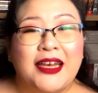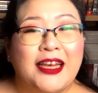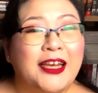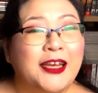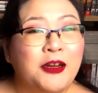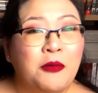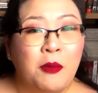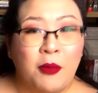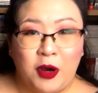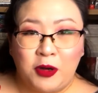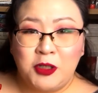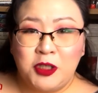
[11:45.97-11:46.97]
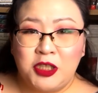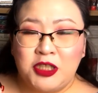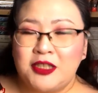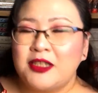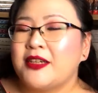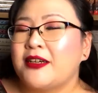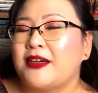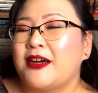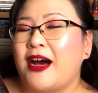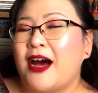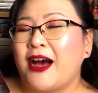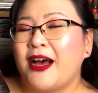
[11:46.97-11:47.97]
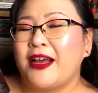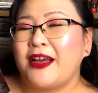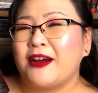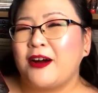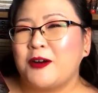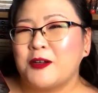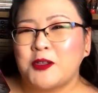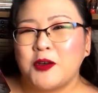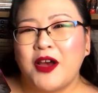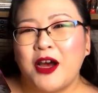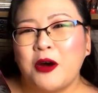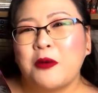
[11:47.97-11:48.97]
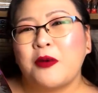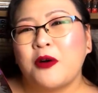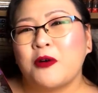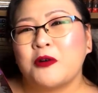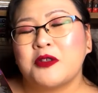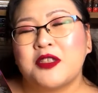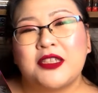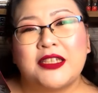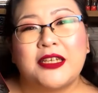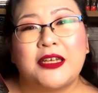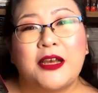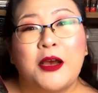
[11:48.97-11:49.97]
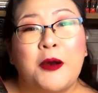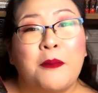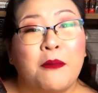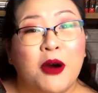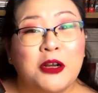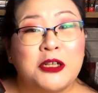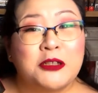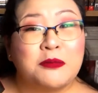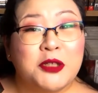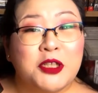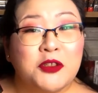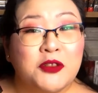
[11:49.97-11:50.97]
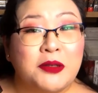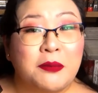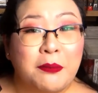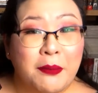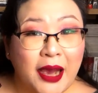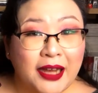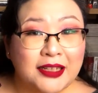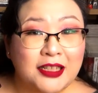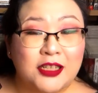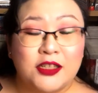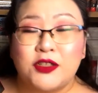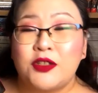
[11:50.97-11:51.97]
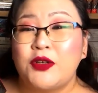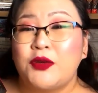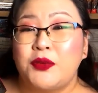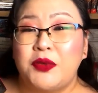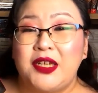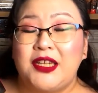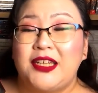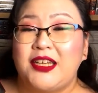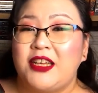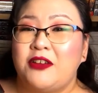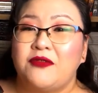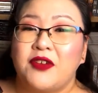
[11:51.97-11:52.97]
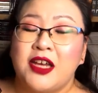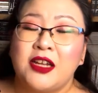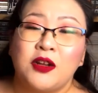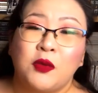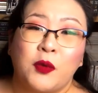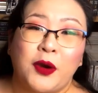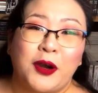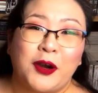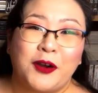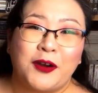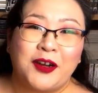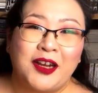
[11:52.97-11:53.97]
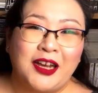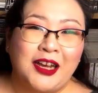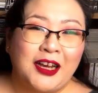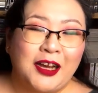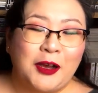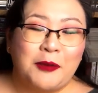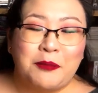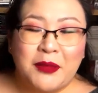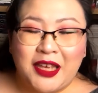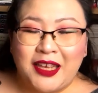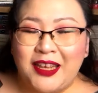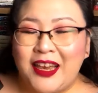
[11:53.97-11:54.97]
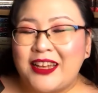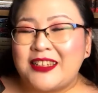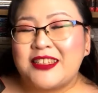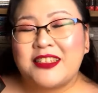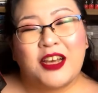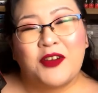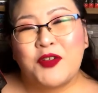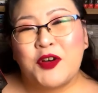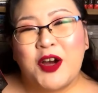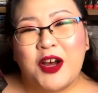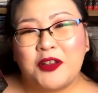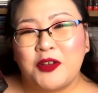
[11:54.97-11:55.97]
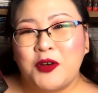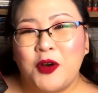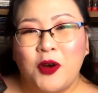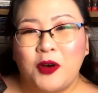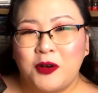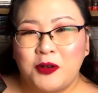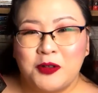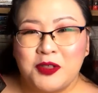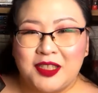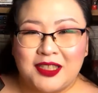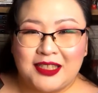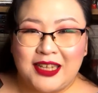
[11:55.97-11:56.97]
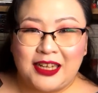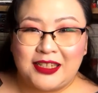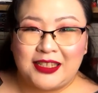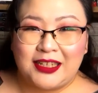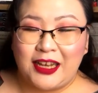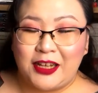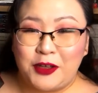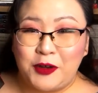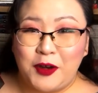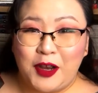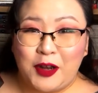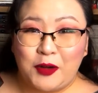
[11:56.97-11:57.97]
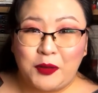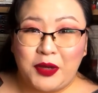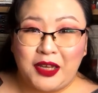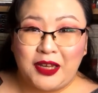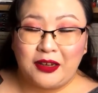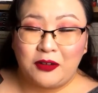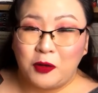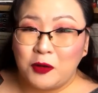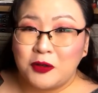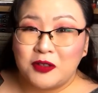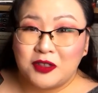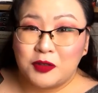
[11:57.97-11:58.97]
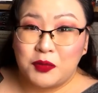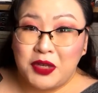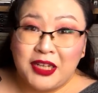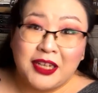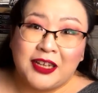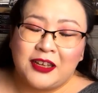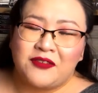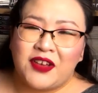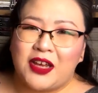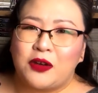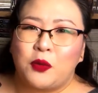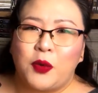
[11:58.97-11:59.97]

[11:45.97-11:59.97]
In March, I also help host the March Mystery Madness reading event where me and several other hosts get together and we hold a reading event